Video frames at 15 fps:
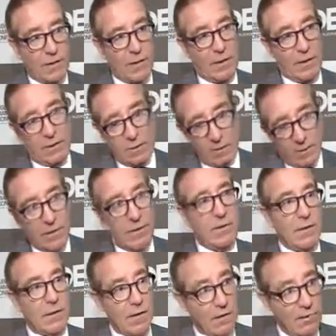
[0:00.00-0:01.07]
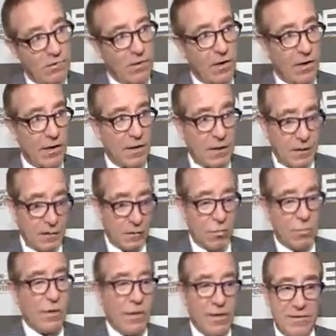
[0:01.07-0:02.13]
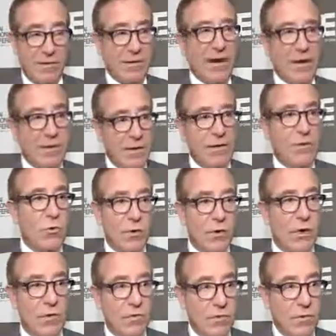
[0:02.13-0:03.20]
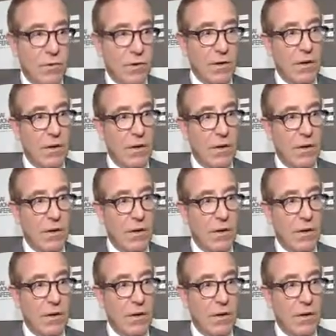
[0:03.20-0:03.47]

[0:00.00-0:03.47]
In India, in China, Dubai is an ideal location.